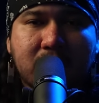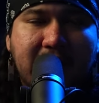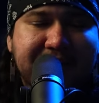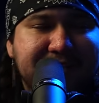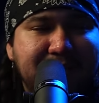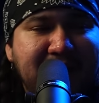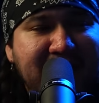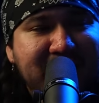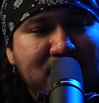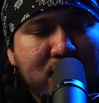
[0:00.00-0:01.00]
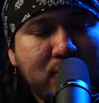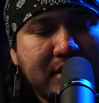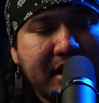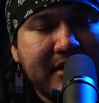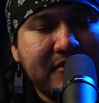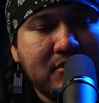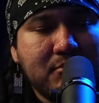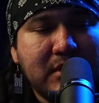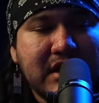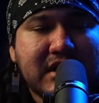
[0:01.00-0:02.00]
As a man, you wouldn't even
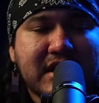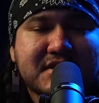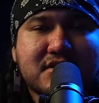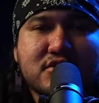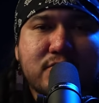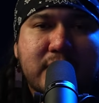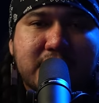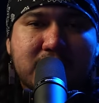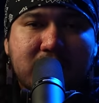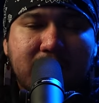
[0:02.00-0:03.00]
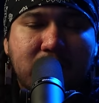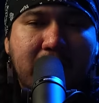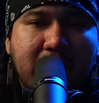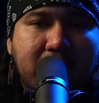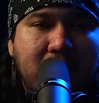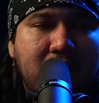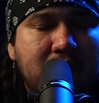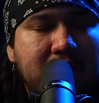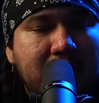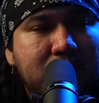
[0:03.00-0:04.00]
be in that situation if you had a
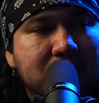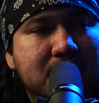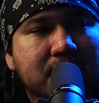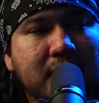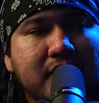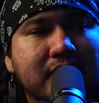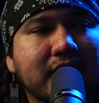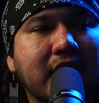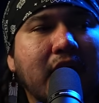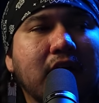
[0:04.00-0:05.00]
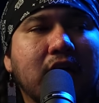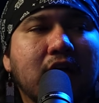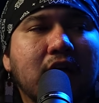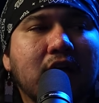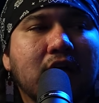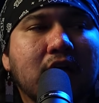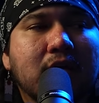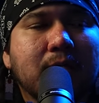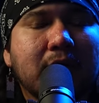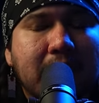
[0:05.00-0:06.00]
car that wasn't ready for that.
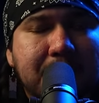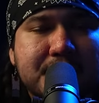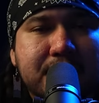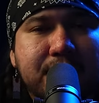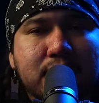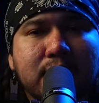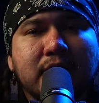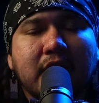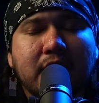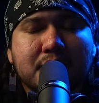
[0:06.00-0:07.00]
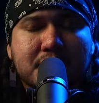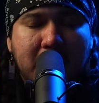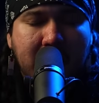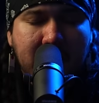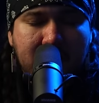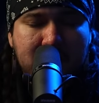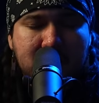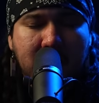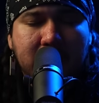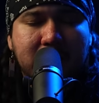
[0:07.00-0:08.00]
But I was a fool. I was I had a
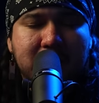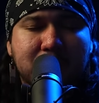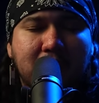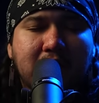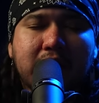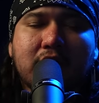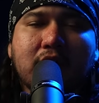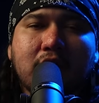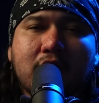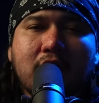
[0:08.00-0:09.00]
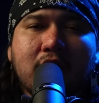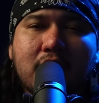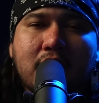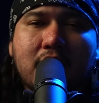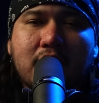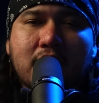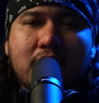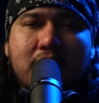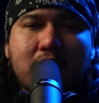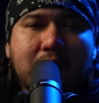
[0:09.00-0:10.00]
childish mind.
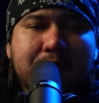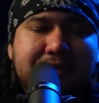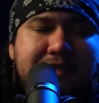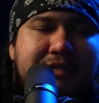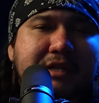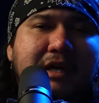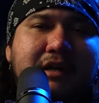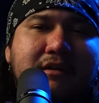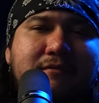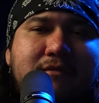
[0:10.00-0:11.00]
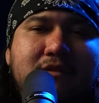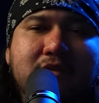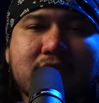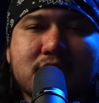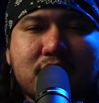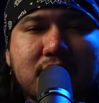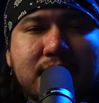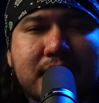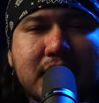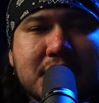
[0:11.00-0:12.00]
I was excited for the drone
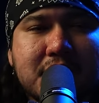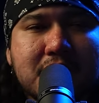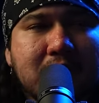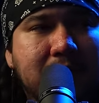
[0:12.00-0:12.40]
footage.